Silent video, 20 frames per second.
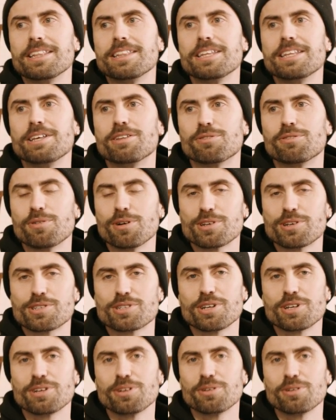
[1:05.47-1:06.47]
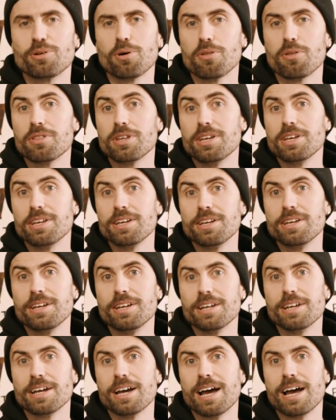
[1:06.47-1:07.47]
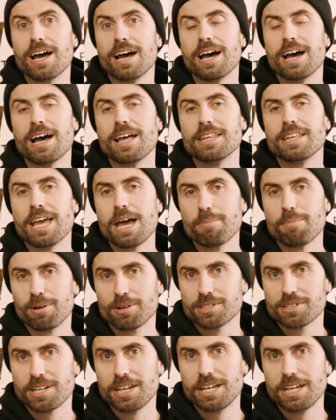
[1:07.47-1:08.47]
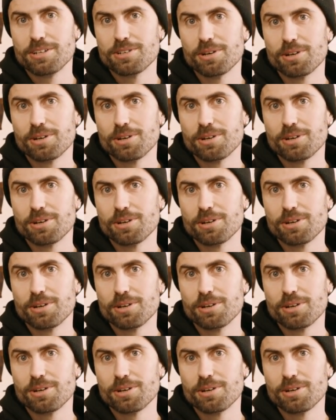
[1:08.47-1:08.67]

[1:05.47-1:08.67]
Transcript: the Thruxton got the airbox delete